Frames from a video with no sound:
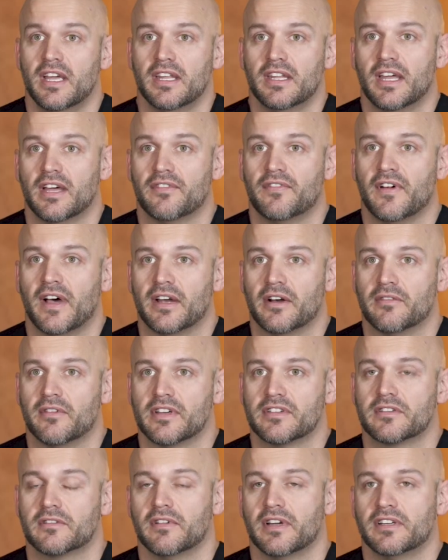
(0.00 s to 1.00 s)
in that final
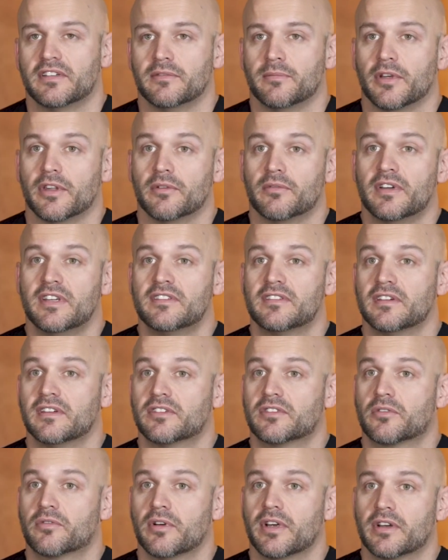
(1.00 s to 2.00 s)
restoration. But the reason
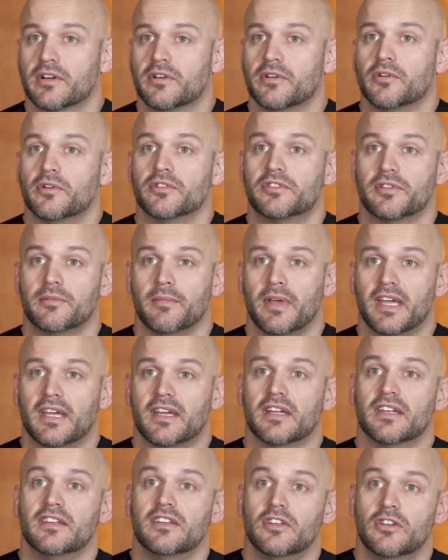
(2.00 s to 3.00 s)
it's critical to
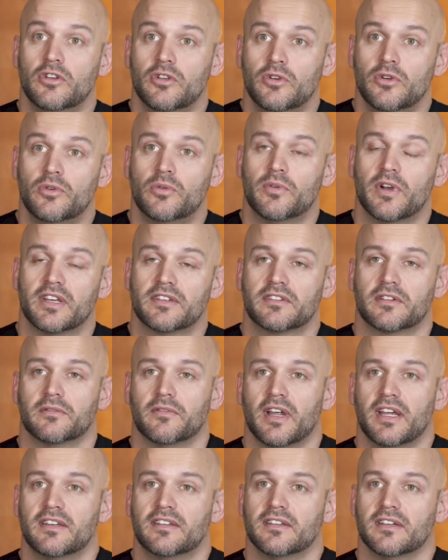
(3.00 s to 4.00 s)
make a new
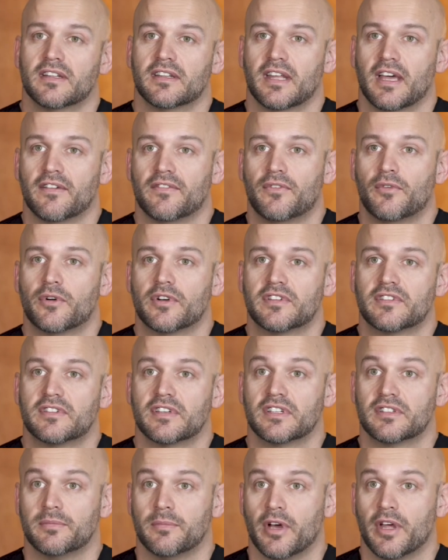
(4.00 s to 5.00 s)
restoration at that 4 to
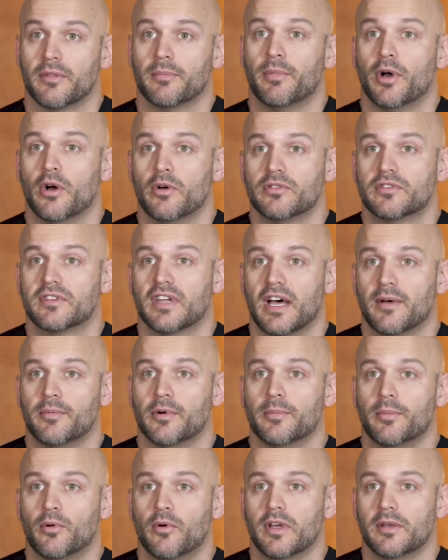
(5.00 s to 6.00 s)
6 month
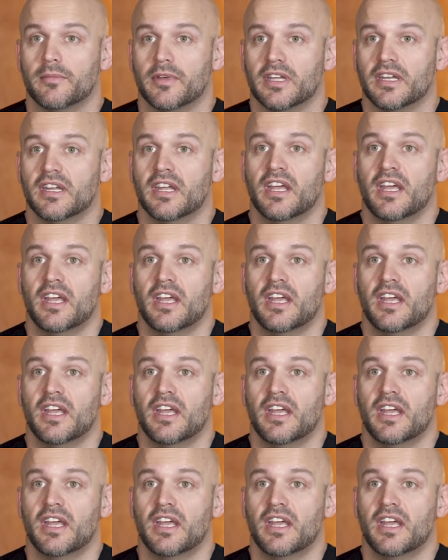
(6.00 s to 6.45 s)
post-op appointment